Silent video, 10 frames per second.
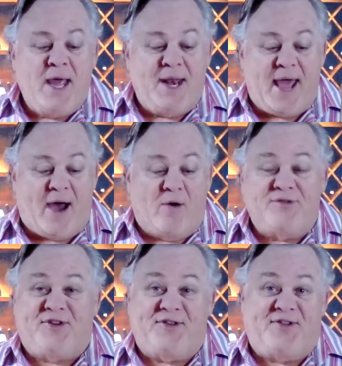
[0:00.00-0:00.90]
Now,
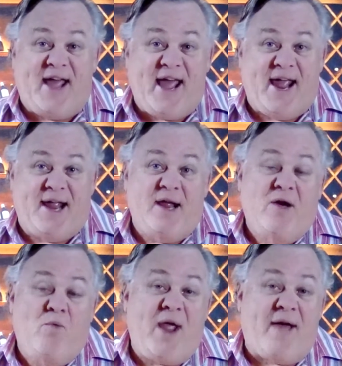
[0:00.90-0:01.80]
today
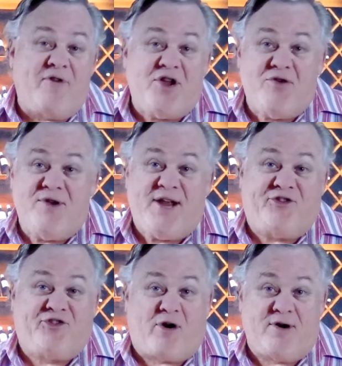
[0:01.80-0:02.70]
we have a unique
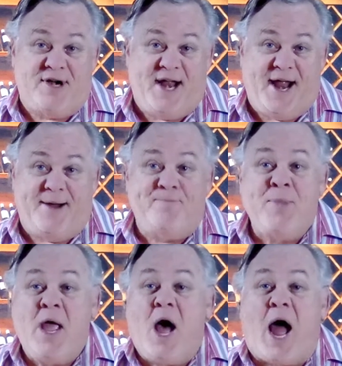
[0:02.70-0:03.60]
Chardonnay.
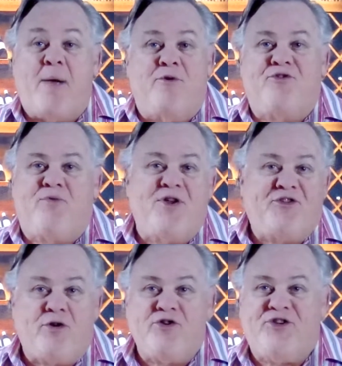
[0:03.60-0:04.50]
I was
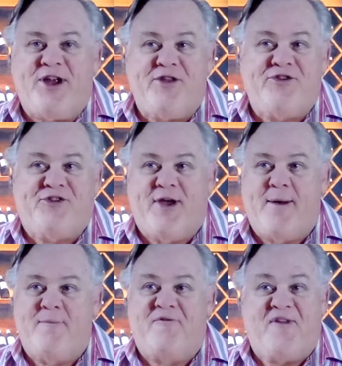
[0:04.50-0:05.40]
researching
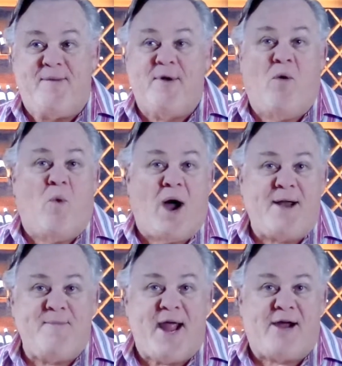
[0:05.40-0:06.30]
some female
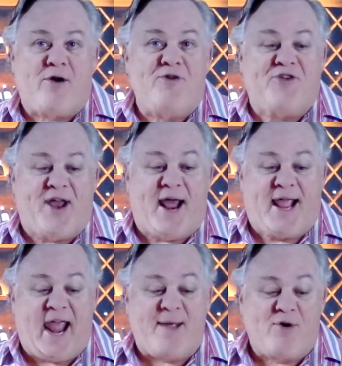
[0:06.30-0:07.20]
winemakers and I
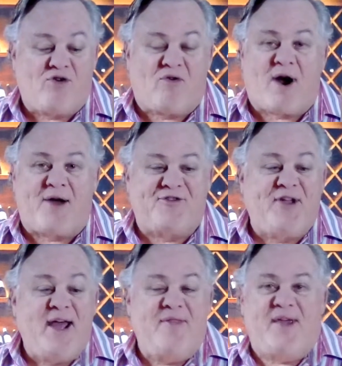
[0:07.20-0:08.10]
came across
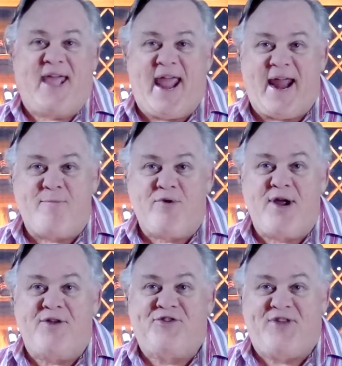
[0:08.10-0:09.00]
the
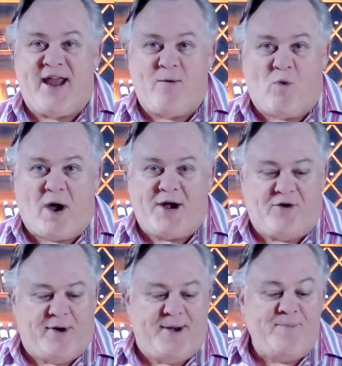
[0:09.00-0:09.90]
Cambria Estate Winery.